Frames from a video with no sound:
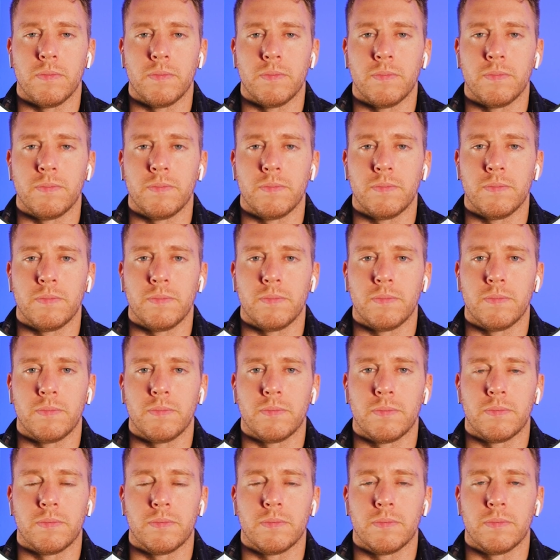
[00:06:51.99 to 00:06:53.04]

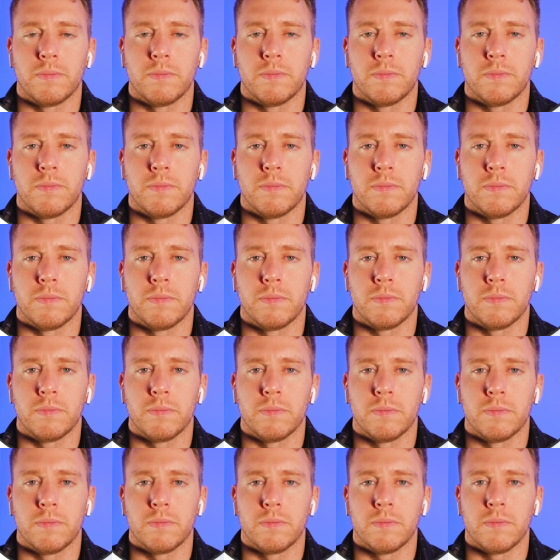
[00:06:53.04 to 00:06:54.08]

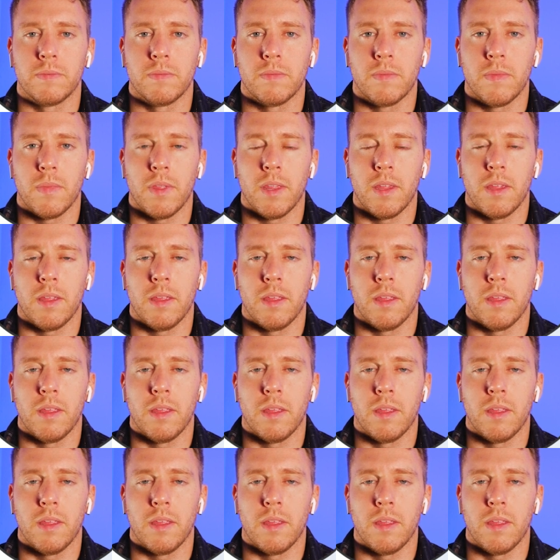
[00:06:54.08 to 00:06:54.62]
Nothing is said.